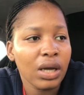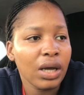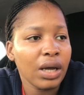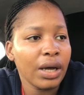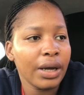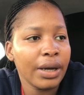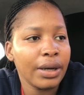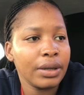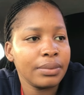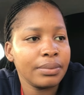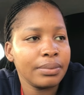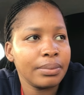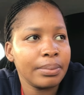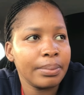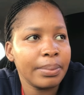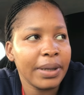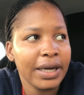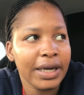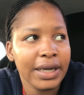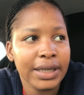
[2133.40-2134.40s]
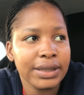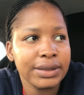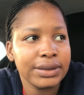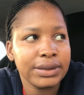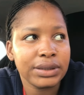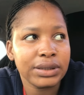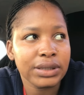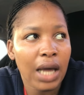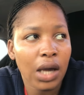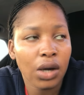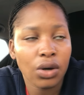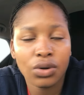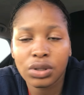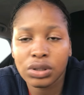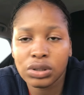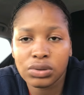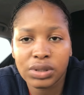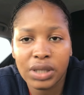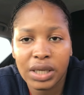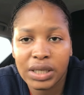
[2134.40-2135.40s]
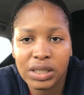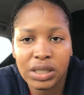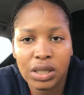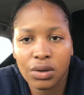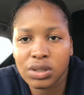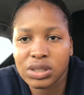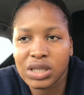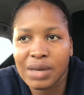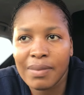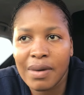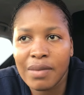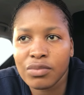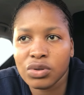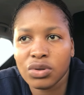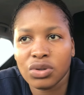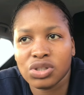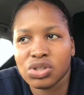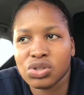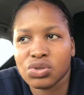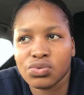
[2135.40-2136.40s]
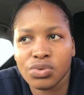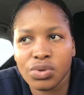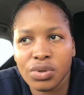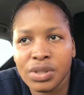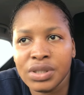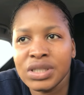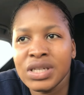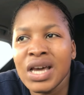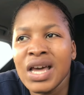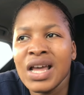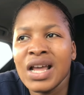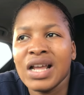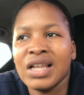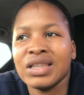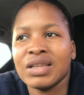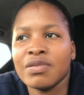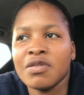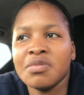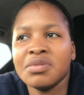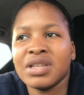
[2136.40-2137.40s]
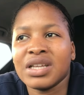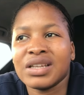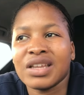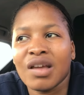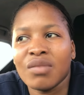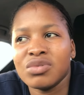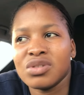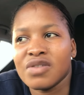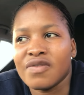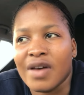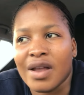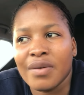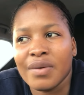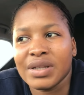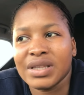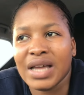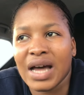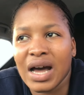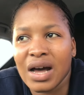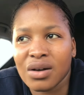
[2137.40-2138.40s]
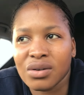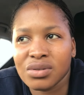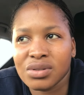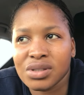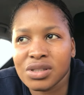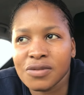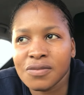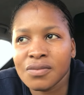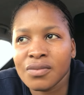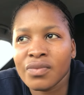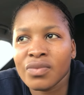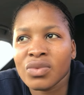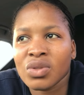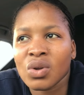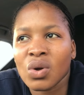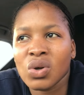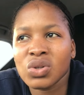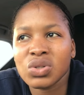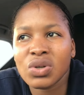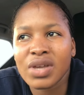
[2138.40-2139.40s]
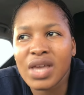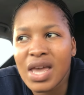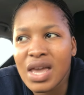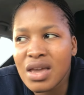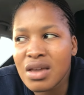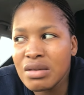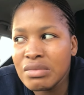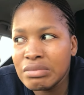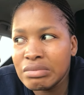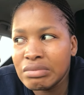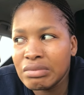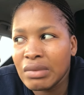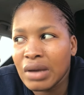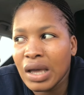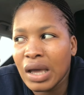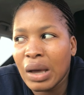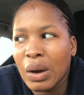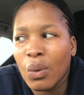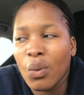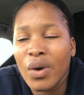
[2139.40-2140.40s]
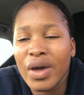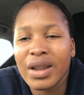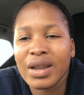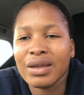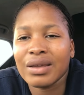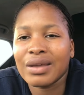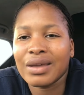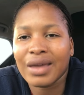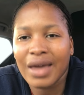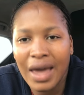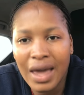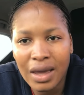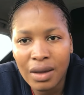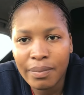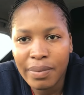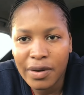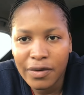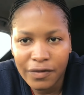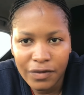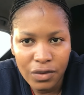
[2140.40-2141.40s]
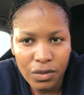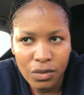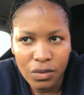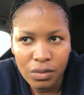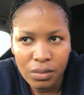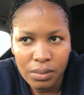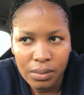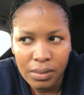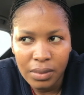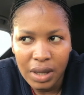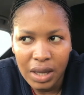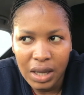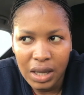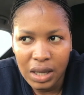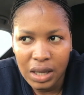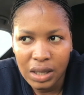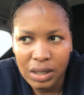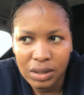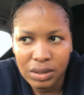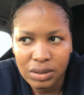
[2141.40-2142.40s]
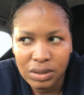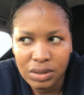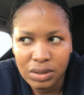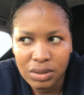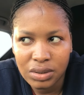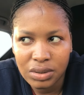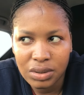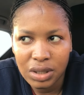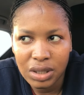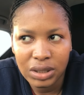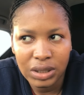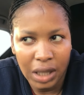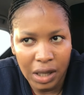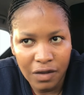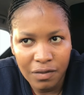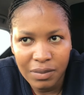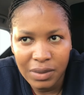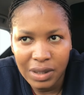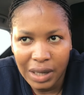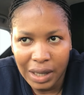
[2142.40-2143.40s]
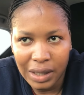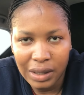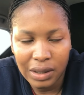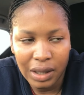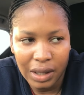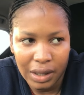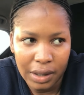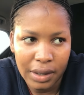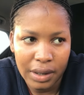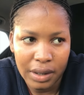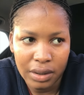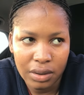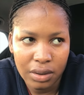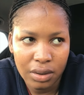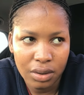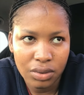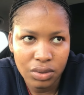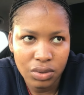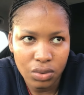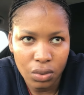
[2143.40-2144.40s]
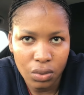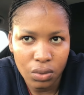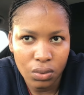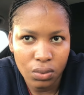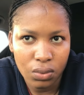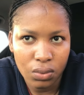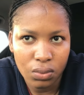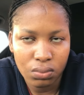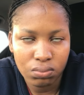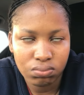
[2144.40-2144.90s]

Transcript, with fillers: um, but i couldn't do that either because like my mood was just ruined and the people that came to evaluate the house also came wearing gang perfume and it gave me like a headache so